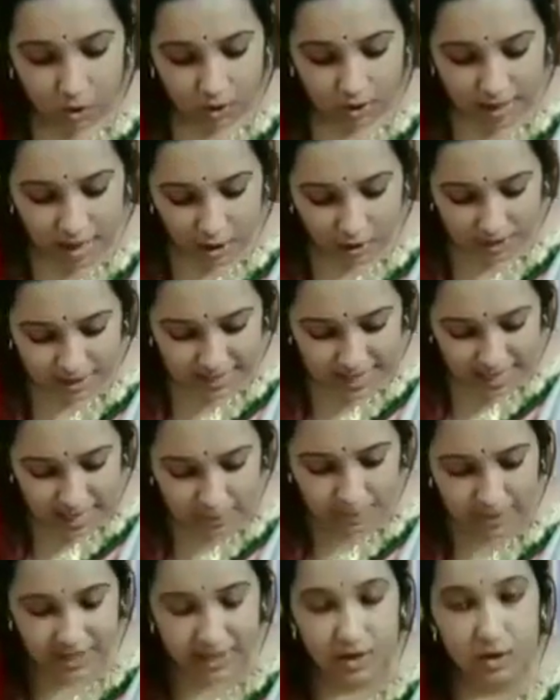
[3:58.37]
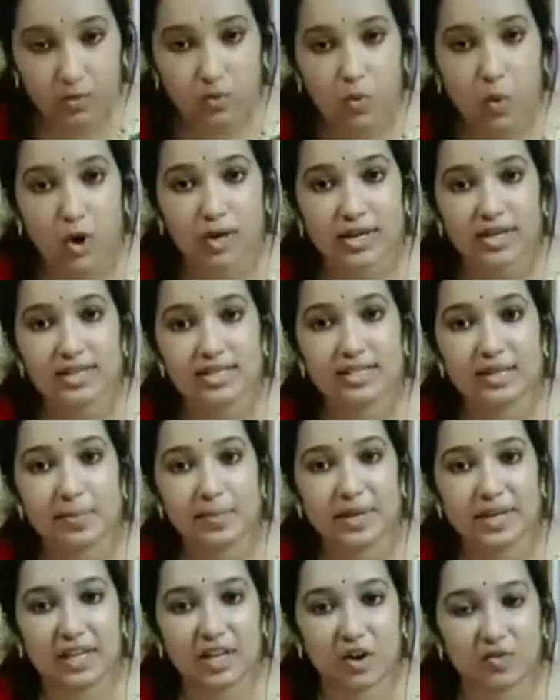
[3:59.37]
Now tell me what is the
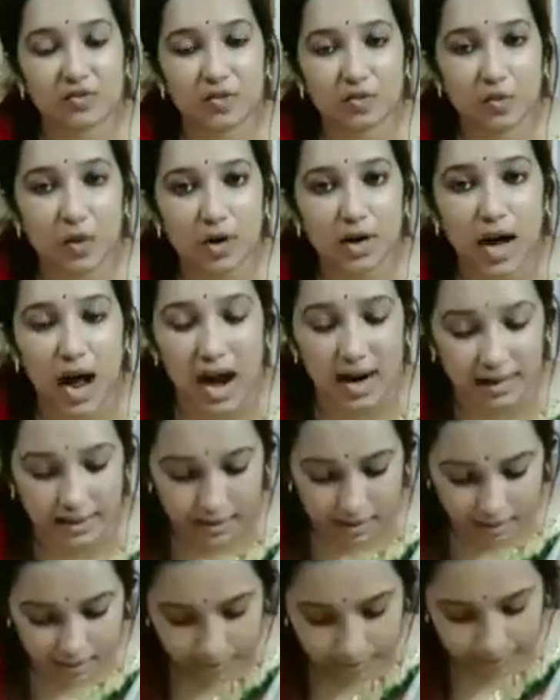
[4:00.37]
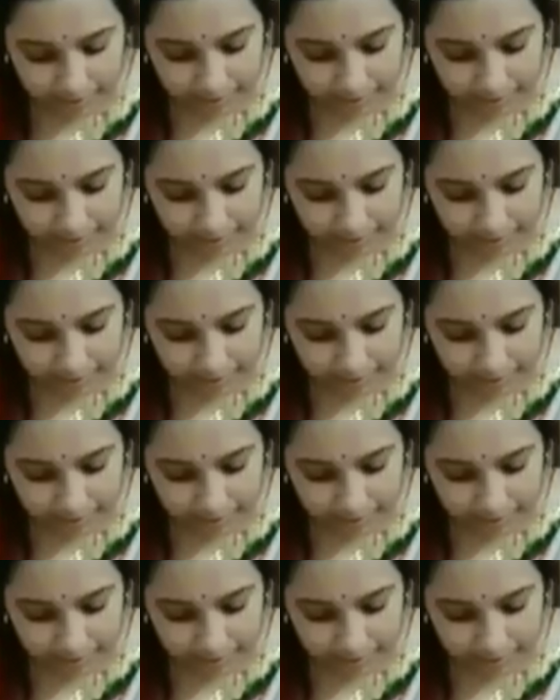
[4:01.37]
meaning of the word hunter?